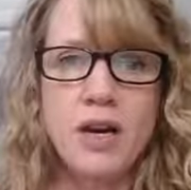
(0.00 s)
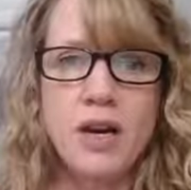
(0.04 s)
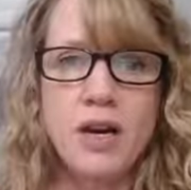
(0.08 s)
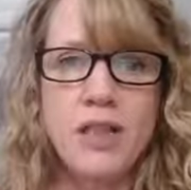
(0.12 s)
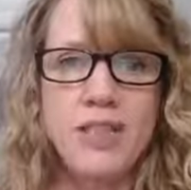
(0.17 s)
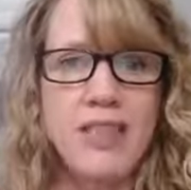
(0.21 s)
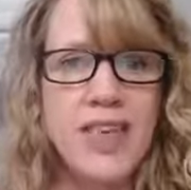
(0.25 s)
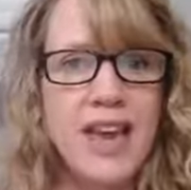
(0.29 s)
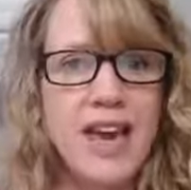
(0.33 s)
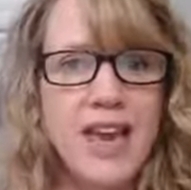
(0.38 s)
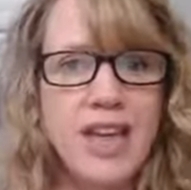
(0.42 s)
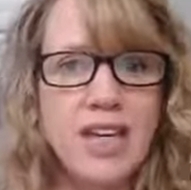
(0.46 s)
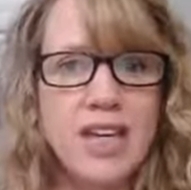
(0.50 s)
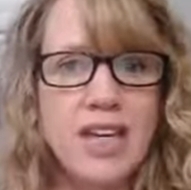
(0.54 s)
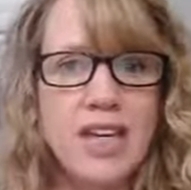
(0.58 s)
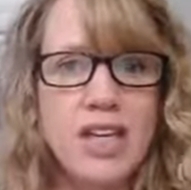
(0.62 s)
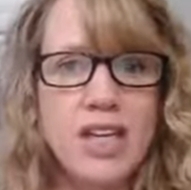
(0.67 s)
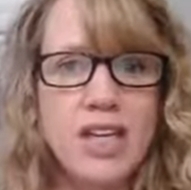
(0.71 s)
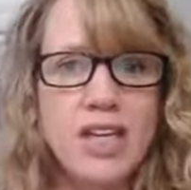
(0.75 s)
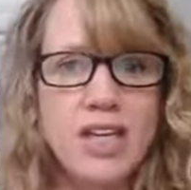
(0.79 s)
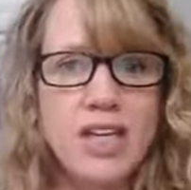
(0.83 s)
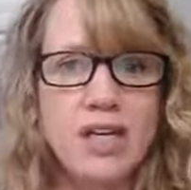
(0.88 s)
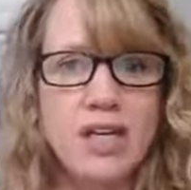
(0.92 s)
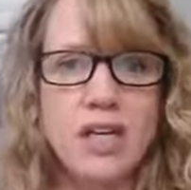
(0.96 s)
then
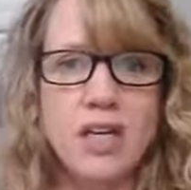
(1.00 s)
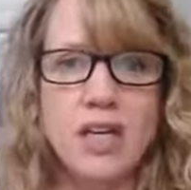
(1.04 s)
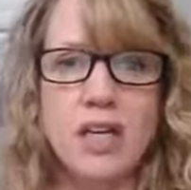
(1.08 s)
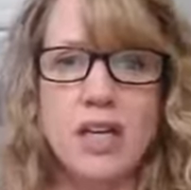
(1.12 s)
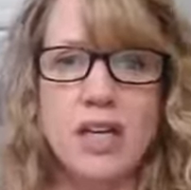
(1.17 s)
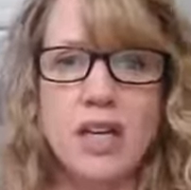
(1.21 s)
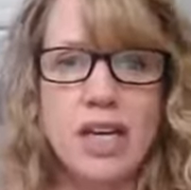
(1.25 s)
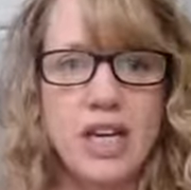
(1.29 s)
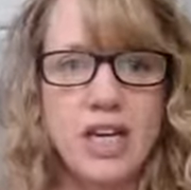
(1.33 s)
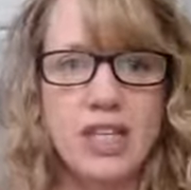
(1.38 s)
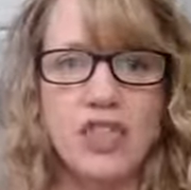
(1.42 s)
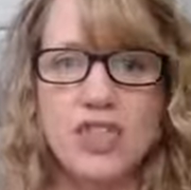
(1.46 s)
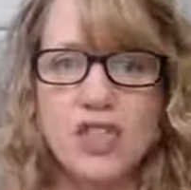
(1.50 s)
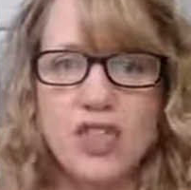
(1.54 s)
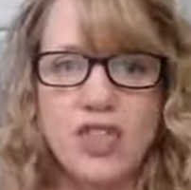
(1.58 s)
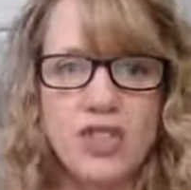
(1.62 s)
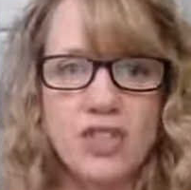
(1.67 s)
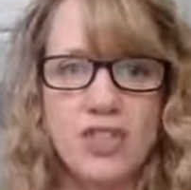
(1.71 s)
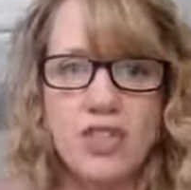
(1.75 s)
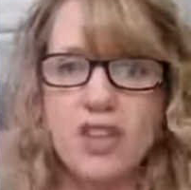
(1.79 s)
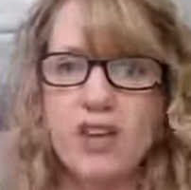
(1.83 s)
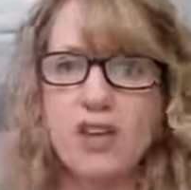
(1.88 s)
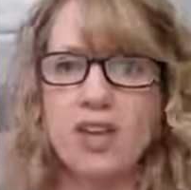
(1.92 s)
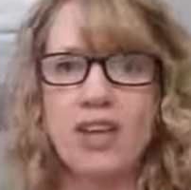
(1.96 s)
it's
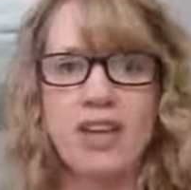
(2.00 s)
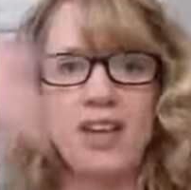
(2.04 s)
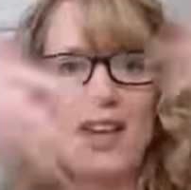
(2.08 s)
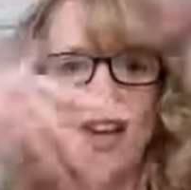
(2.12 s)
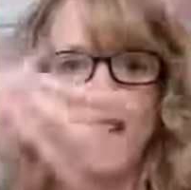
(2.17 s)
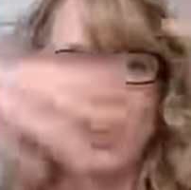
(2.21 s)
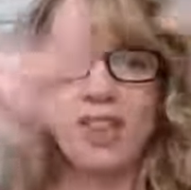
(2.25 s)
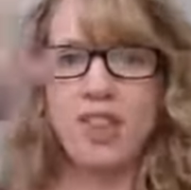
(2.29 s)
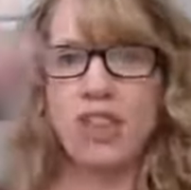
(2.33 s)
just going to get